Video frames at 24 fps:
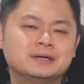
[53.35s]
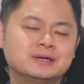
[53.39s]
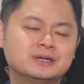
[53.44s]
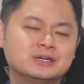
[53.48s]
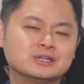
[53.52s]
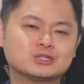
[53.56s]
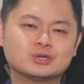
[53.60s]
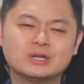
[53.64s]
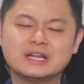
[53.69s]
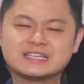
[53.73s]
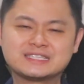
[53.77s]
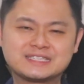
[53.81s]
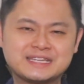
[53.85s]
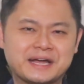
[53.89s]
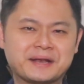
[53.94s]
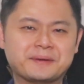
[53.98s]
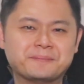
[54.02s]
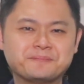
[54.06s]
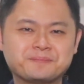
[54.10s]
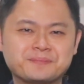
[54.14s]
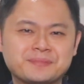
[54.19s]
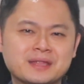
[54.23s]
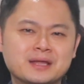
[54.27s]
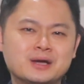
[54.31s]
So let's
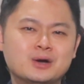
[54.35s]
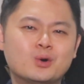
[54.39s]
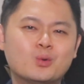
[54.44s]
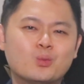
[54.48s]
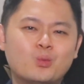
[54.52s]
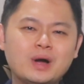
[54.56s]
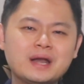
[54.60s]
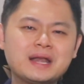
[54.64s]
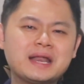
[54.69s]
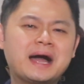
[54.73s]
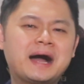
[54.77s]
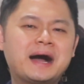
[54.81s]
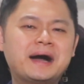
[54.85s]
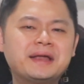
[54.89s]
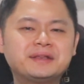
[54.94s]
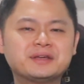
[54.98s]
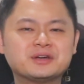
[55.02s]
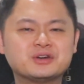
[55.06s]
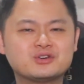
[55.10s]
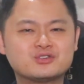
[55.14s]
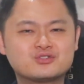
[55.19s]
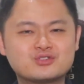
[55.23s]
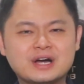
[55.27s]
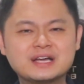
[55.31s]
start. What are the
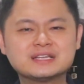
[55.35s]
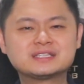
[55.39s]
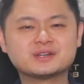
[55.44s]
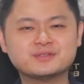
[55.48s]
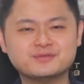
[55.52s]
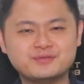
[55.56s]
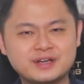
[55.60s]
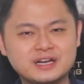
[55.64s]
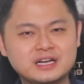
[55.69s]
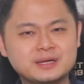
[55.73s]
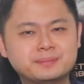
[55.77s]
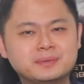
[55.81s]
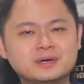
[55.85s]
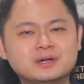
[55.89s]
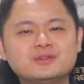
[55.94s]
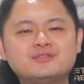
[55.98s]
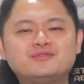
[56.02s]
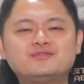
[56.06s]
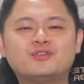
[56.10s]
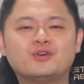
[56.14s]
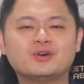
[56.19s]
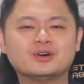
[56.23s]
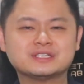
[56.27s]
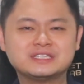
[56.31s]
grants available
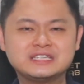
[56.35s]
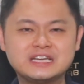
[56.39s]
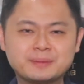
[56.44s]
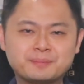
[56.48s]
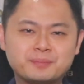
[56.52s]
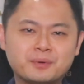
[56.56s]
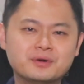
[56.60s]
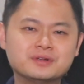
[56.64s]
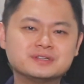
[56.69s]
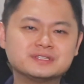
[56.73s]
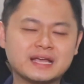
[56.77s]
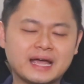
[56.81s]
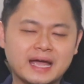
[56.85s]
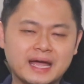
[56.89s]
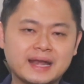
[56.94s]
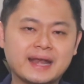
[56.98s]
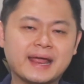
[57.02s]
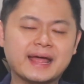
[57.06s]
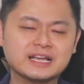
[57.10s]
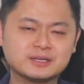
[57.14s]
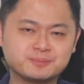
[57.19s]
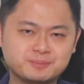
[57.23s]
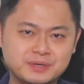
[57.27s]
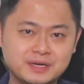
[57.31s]
for Singaporeans and
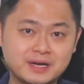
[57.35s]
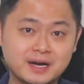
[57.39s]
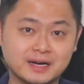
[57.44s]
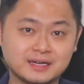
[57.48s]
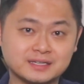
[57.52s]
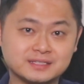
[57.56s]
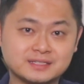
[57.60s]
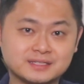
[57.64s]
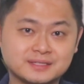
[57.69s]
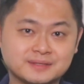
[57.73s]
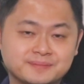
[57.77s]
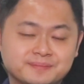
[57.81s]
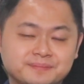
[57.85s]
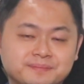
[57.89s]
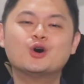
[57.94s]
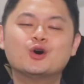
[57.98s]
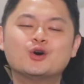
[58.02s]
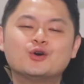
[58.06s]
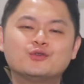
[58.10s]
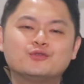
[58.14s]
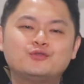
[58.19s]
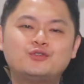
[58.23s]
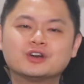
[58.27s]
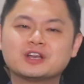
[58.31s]
SPRs?
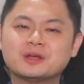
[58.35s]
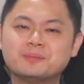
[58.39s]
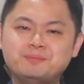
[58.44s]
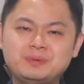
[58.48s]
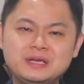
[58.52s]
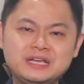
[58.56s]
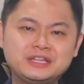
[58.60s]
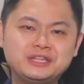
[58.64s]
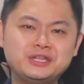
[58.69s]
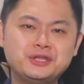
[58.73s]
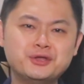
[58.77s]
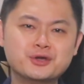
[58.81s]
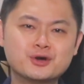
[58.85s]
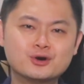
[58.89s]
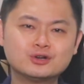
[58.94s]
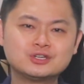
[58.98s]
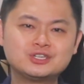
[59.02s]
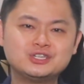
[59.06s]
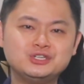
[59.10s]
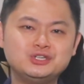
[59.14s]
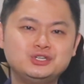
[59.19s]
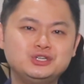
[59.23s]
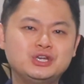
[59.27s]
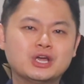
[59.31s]
For the
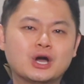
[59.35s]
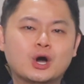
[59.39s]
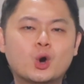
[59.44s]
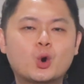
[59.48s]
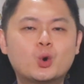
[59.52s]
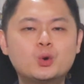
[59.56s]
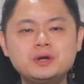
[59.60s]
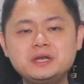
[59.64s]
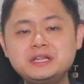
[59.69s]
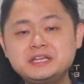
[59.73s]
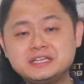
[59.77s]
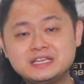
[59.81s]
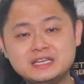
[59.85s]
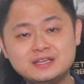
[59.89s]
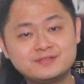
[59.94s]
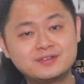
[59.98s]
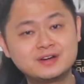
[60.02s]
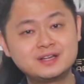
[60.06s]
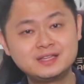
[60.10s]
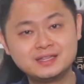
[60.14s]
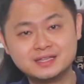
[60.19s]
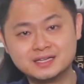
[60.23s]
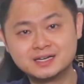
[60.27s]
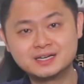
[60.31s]
BTOs, you're only
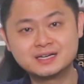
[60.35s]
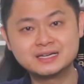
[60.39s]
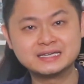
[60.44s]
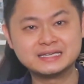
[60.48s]
given the